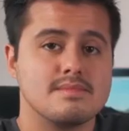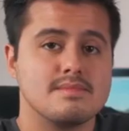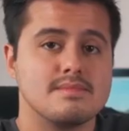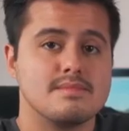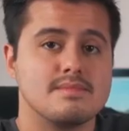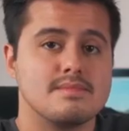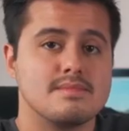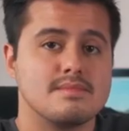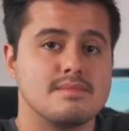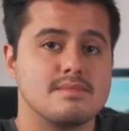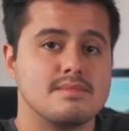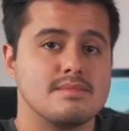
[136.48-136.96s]

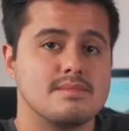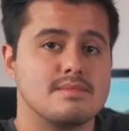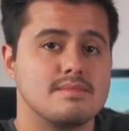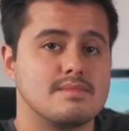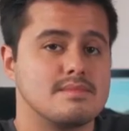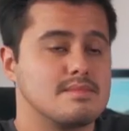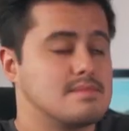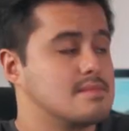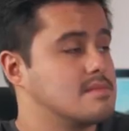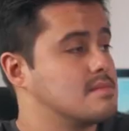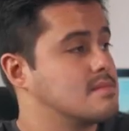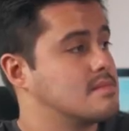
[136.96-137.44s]

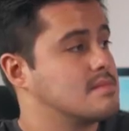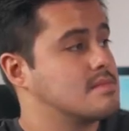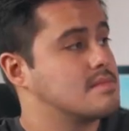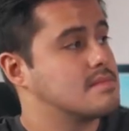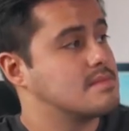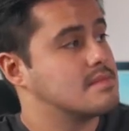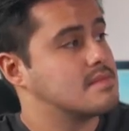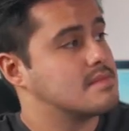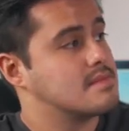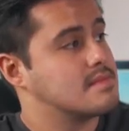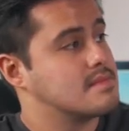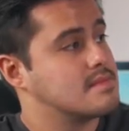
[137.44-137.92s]

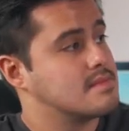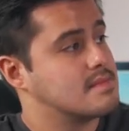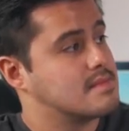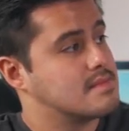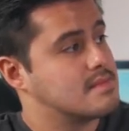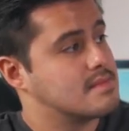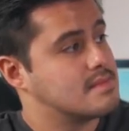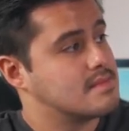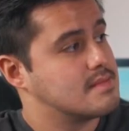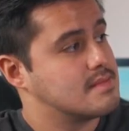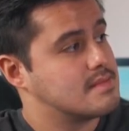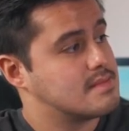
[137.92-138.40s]

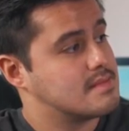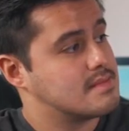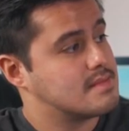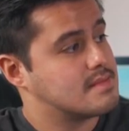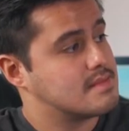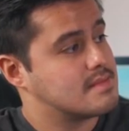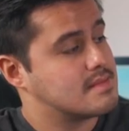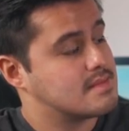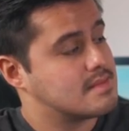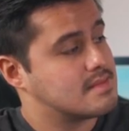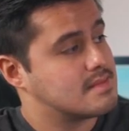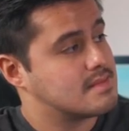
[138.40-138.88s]

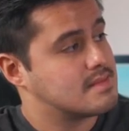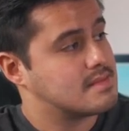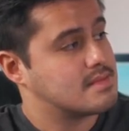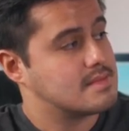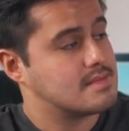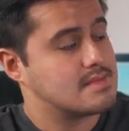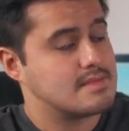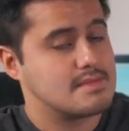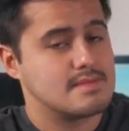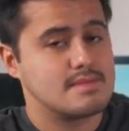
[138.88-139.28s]
The person shown says nothing.